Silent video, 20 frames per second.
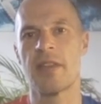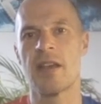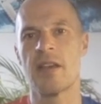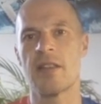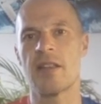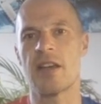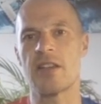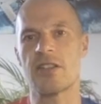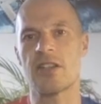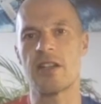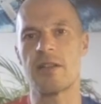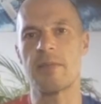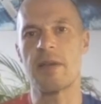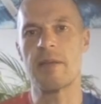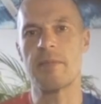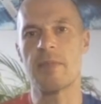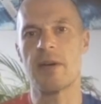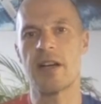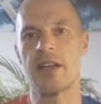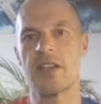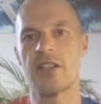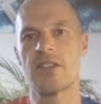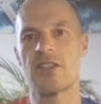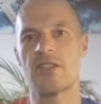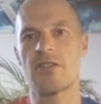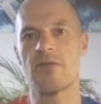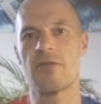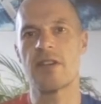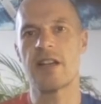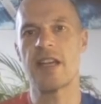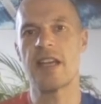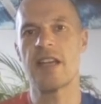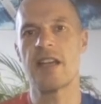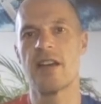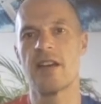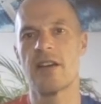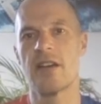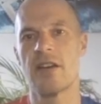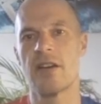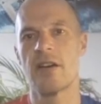That's going to be minus 3
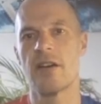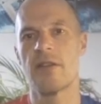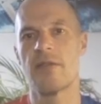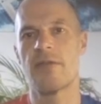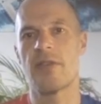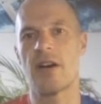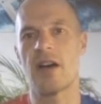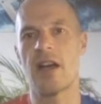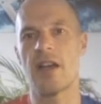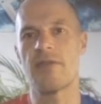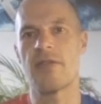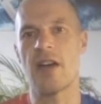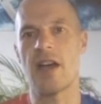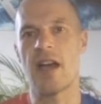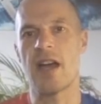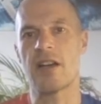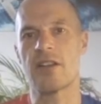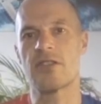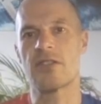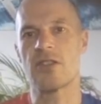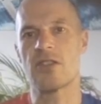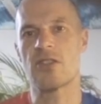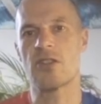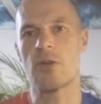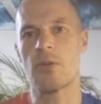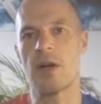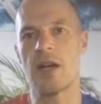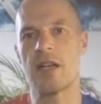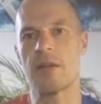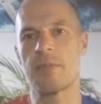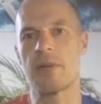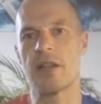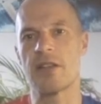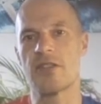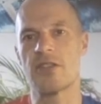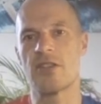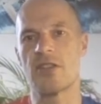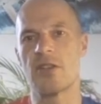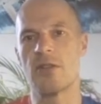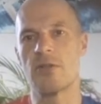5x squared plus
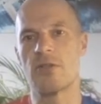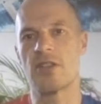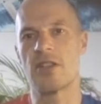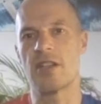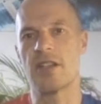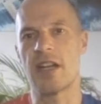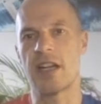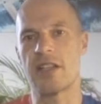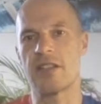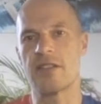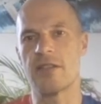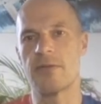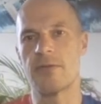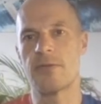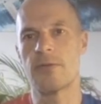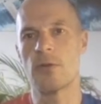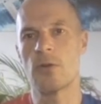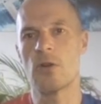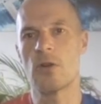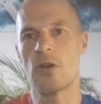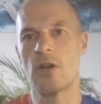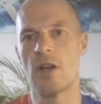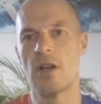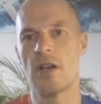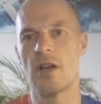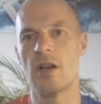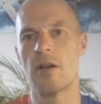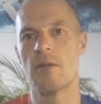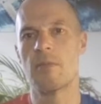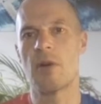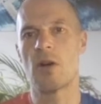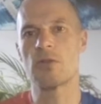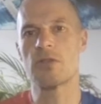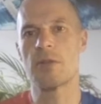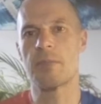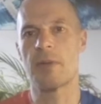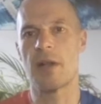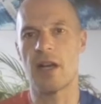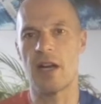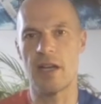2 to the negative 4
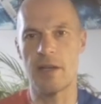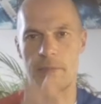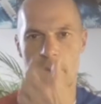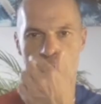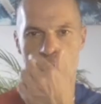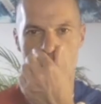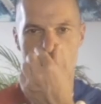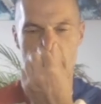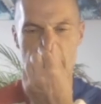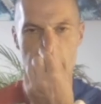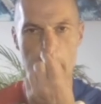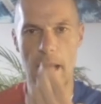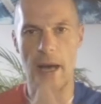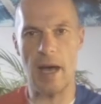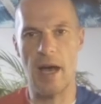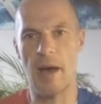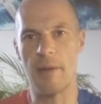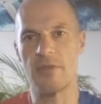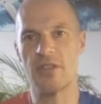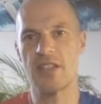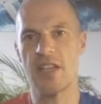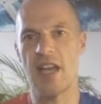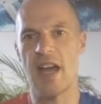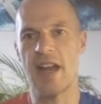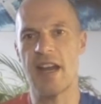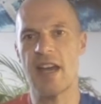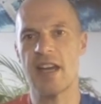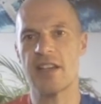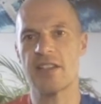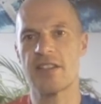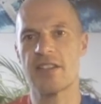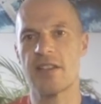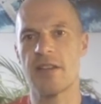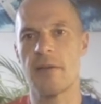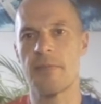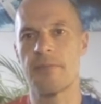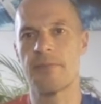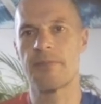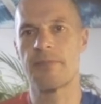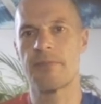multiplied by 10x.
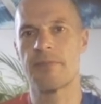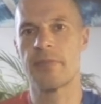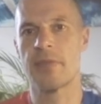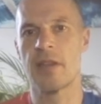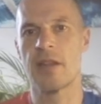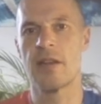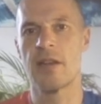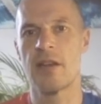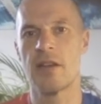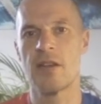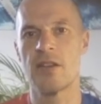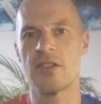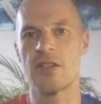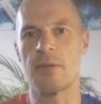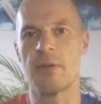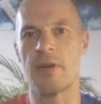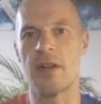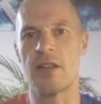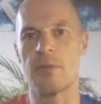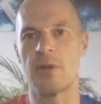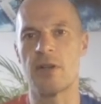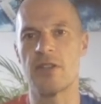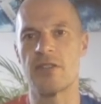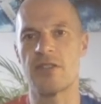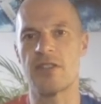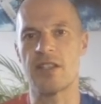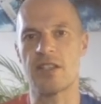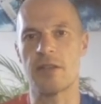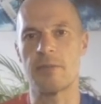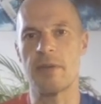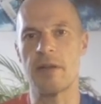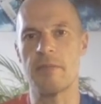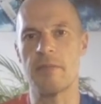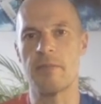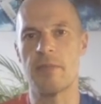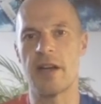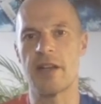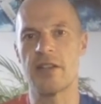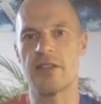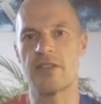So in other words, that's going to be
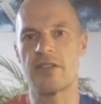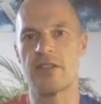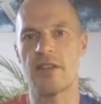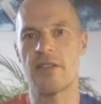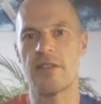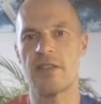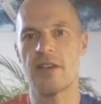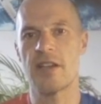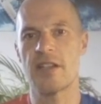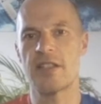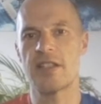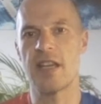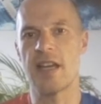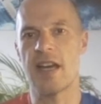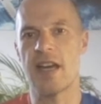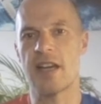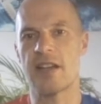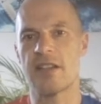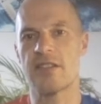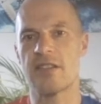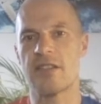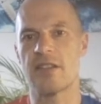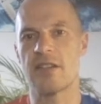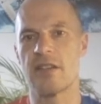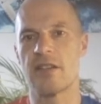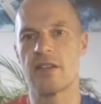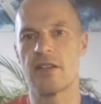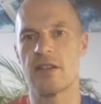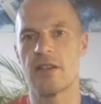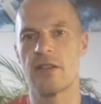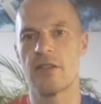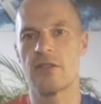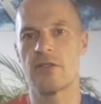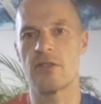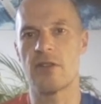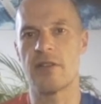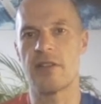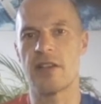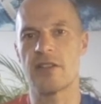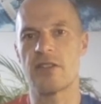minus 30x,
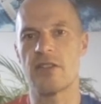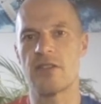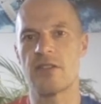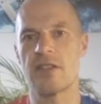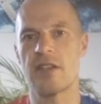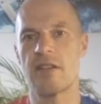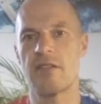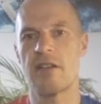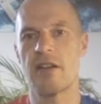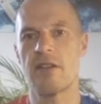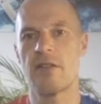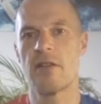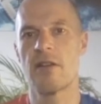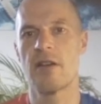sorry, that's a 0,